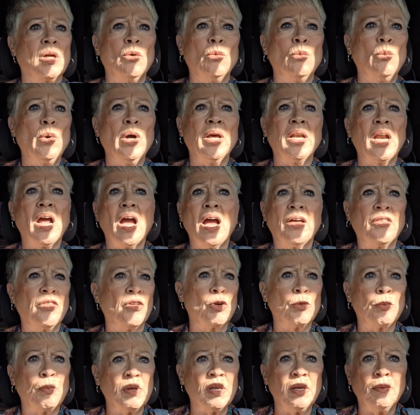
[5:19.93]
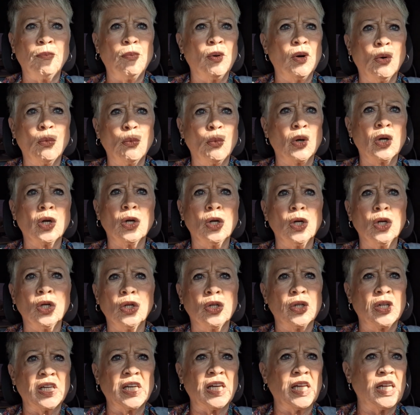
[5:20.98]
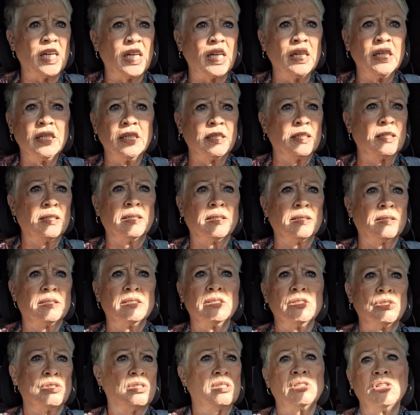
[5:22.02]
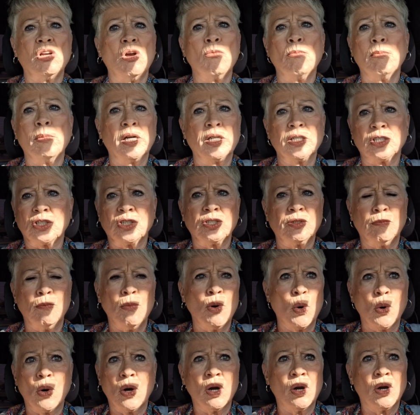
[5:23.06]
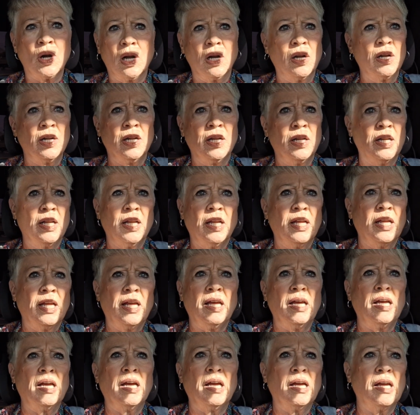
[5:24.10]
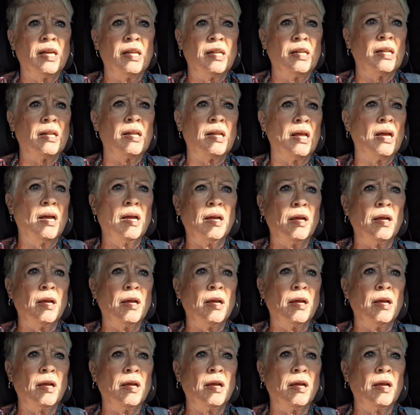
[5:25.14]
when other people were hurting so much more. And